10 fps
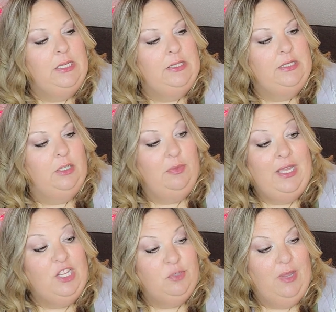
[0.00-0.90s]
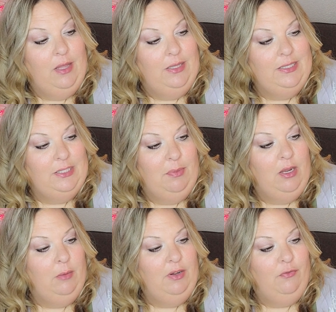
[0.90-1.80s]
This is their pH balanced,
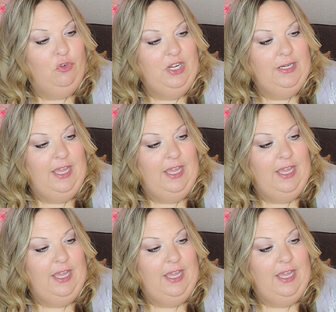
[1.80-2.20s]
paraben free,